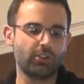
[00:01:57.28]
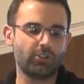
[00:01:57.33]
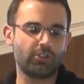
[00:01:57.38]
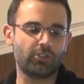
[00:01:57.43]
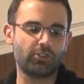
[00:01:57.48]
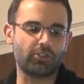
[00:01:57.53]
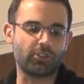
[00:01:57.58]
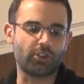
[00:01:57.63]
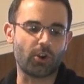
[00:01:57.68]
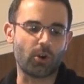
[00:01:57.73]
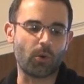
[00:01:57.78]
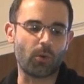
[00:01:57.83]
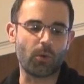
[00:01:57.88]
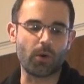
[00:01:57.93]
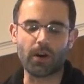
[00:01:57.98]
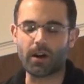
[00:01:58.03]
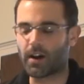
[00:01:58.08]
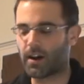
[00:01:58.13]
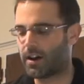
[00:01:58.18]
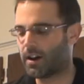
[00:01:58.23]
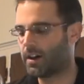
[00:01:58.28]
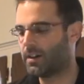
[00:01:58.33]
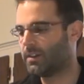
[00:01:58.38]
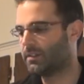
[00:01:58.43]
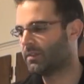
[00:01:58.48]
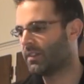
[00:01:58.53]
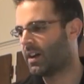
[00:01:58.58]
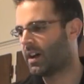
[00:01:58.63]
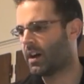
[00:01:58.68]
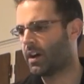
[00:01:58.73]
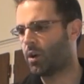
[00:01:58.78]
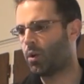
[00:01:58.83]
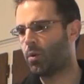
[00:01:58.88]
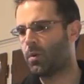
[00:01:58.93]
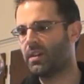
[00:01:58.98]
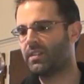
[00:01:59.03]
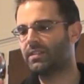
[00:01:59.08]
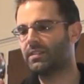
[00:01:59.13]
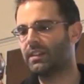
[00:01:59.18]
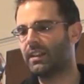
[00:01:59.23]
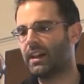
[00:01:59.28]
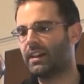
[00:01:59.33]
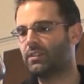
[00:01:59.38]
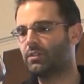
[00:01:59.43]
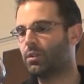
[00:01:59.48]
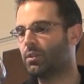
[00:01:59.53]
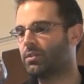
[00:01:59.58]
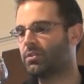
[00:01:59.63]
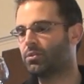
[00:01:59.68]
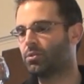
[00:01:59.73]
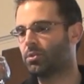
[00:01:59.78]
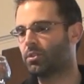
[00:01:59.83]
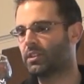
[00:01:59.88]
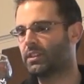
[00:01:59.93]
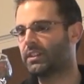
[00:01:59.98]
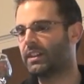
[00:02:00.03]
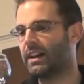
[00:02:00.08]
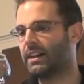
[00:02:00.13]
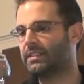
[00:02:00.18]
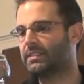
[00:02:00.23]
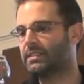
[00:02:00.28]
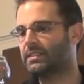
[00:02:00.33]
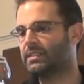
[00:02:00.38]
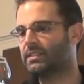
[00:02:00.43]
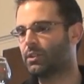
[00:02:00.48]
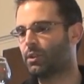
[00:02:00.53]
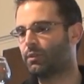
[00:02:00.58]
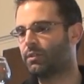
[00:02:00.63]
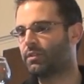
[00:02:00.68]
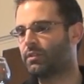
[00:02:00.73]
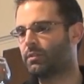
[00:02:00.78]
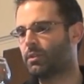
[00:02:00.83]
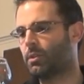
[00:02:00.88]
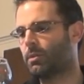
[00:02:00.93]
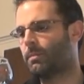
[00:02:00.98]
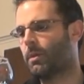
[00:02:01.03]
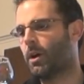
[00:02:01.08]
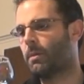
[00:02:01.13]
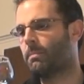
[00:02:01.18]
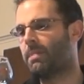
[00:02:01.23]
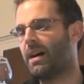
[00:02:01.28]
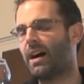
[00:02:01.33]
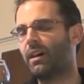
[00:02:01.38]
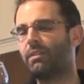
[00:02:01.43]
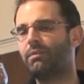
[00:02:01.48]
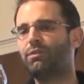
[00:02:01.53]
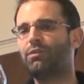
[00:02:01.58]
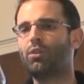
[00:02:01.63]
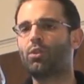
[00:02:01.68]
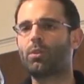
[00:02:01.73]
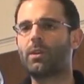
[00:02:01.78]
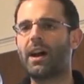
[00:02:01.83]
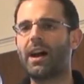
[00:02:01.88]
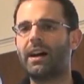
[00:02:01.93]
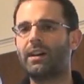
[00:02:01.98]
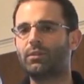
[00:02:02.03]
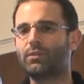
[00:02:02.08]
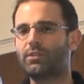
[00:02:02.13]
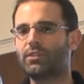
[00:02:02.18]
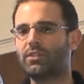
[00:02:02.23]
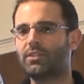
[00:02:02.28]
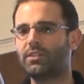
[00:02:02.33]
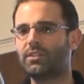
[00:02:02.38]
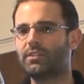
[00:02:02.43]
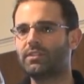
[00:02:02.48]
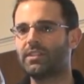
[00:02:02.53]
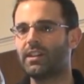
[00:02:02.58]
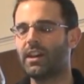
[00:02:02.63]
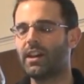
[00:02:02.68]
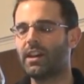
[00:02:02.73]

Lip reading: So I always like those sort of glasses. They're about 4 ounces,